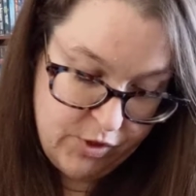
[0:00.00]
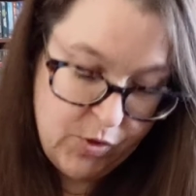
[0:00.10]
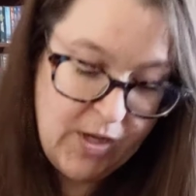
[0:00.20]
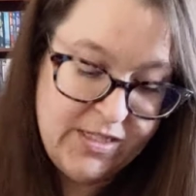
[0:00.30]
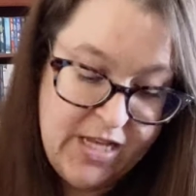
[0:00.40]

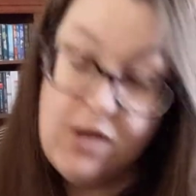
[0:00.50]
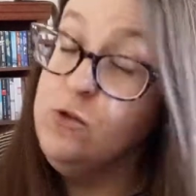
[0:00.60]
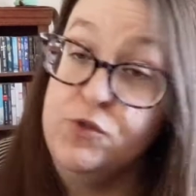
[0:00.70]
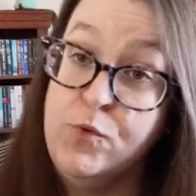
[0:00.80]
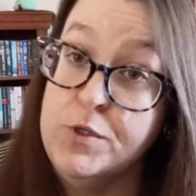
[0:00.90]
So I said it
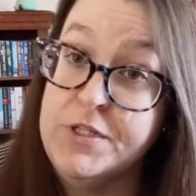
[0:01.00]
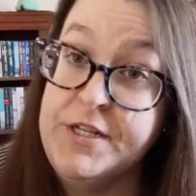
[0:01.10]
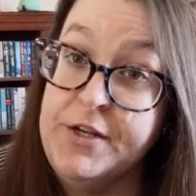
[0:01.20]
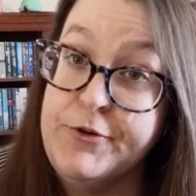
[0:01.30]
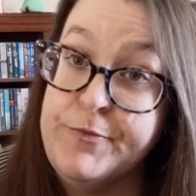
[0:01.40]
was
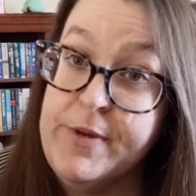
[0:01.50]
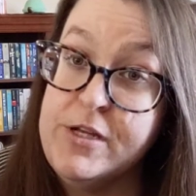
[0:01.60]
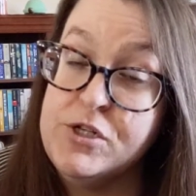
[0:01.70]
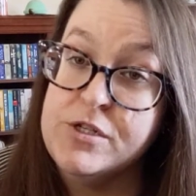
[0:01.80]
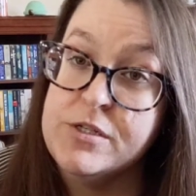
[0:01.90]
1,400
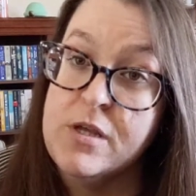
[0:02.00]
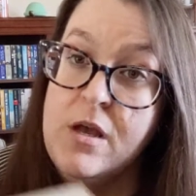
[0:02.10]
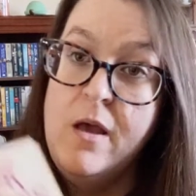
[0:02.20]
pages.